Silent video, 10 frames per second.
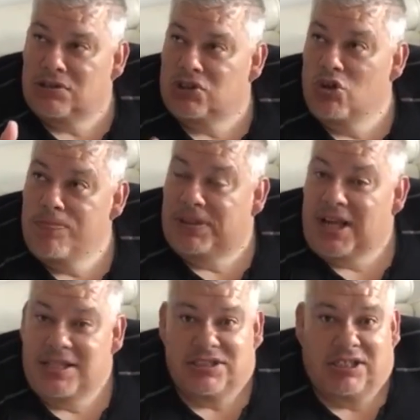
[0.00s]
Super
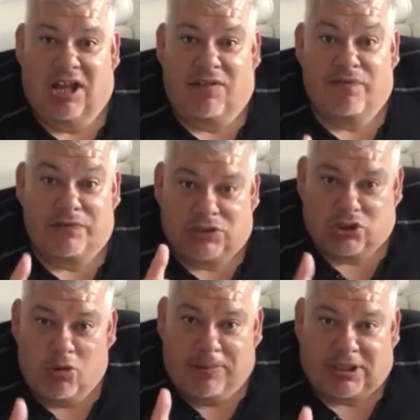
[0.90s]
tasty, love.
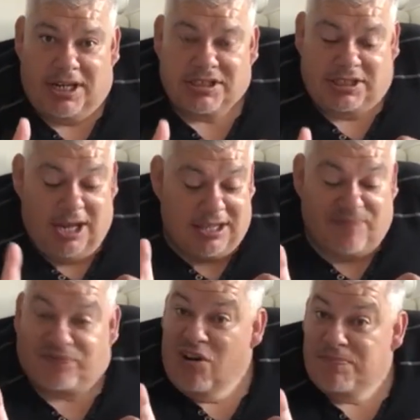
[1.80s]
Super tasty. You know,
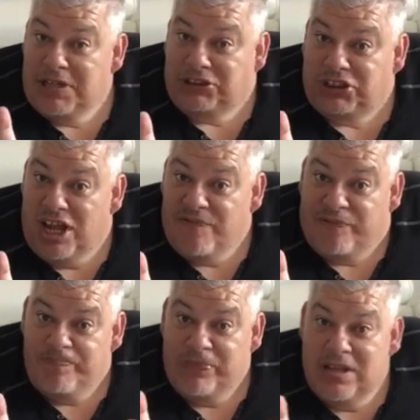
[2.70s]
that 5-minute chef
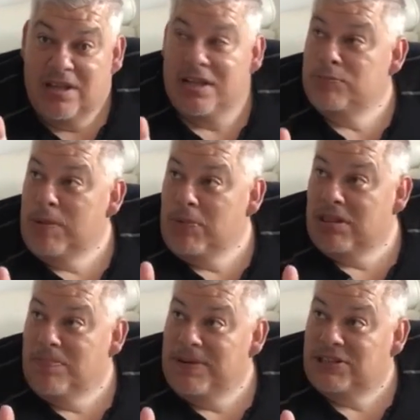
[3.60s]
has been one
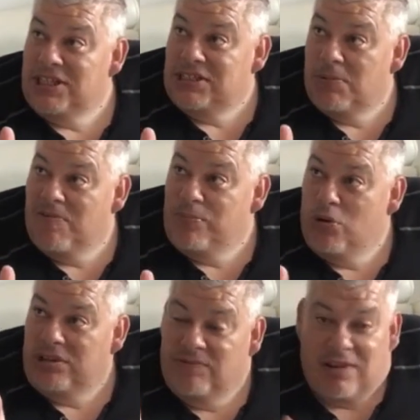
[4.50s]
of the best things that we've
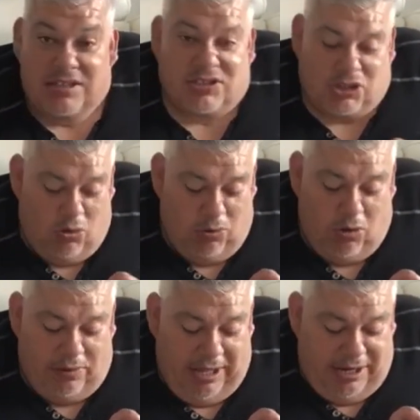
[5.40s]
bought. You've done so
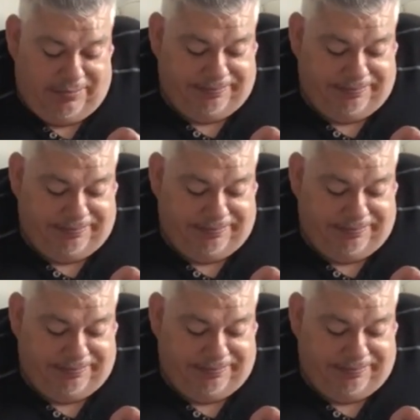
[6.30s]
well with that.